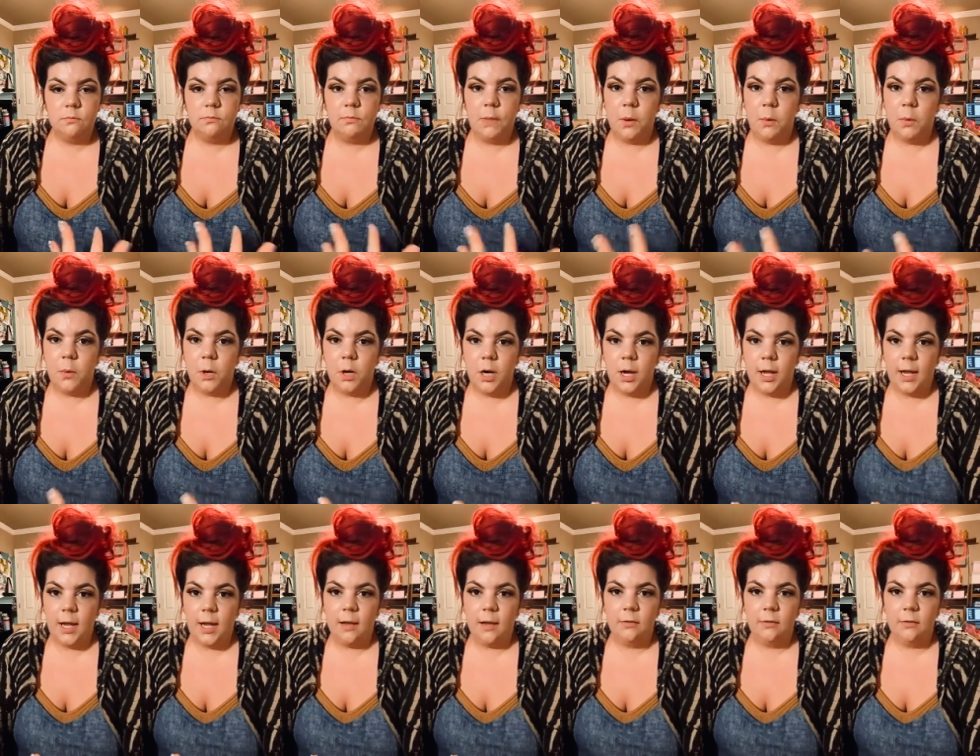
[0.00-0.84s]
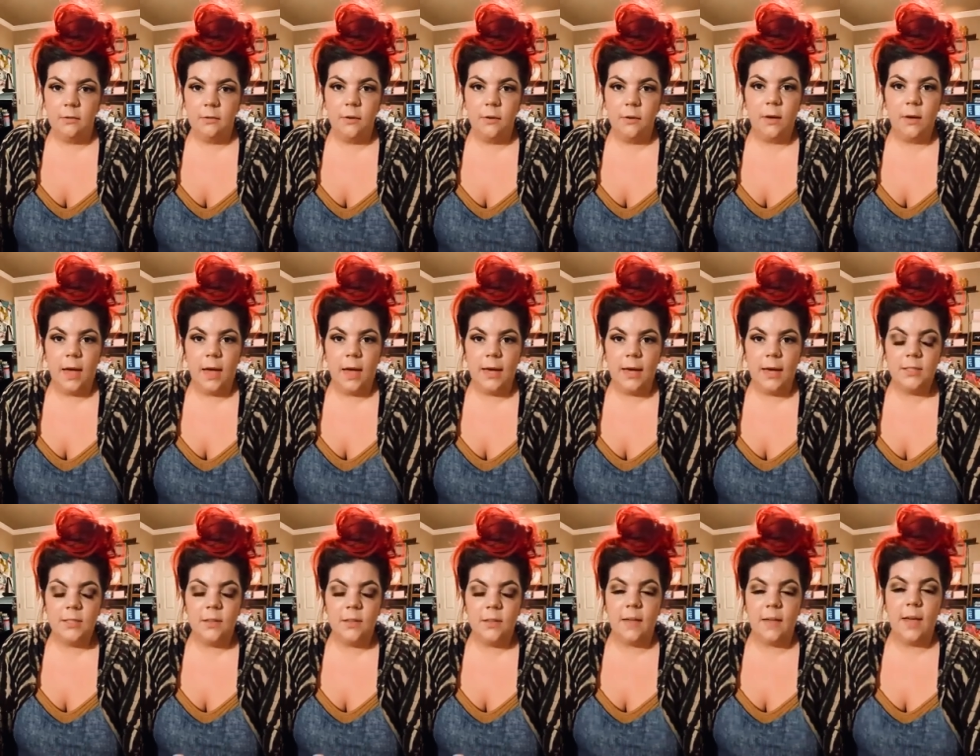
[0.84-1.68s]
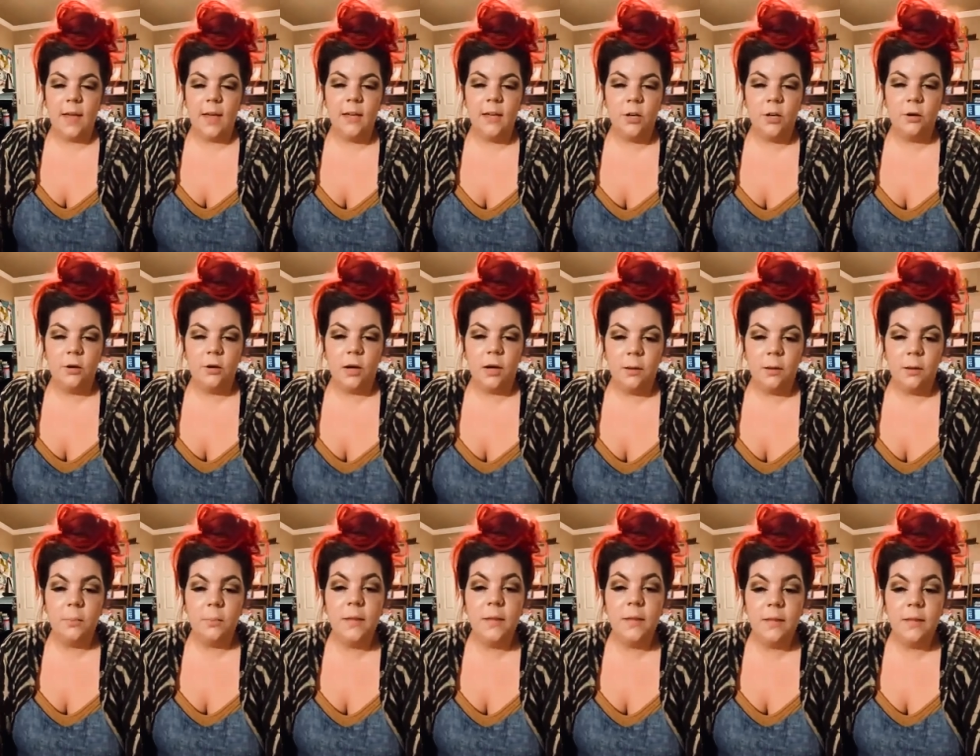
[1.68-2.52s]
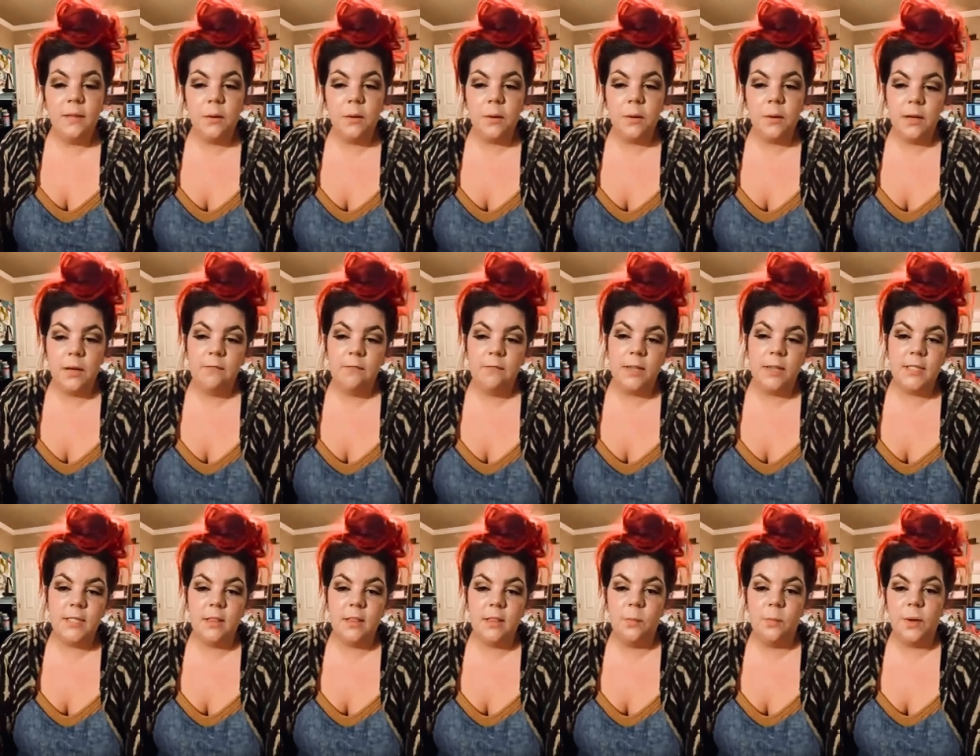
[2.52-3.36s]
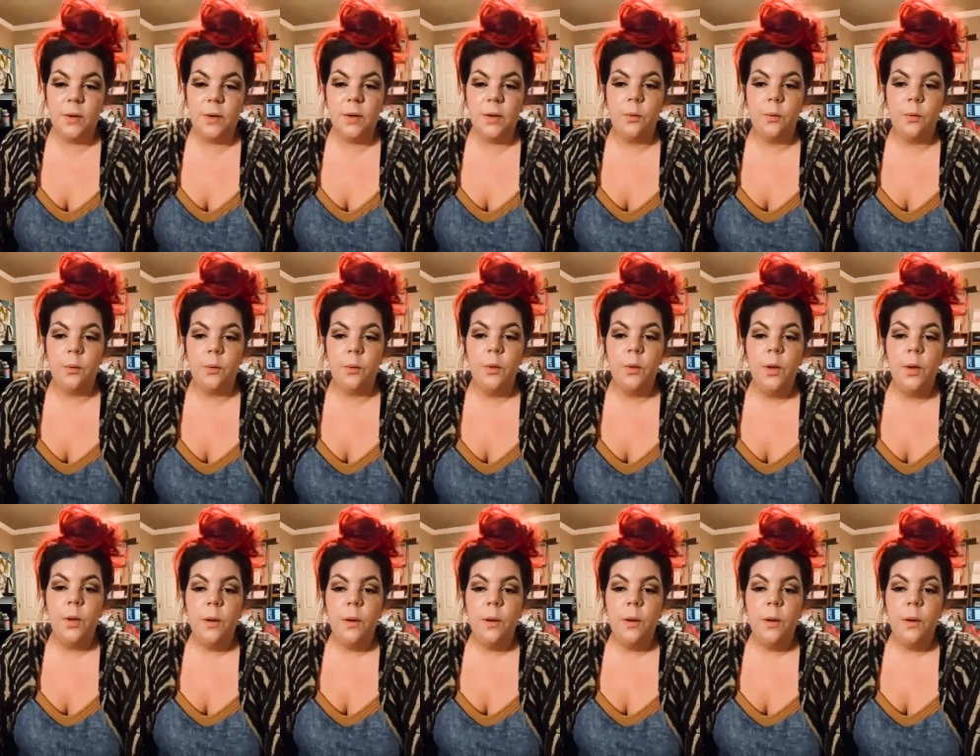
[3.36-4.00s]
my wording, okay? So that you're not completely reinventing the wheel.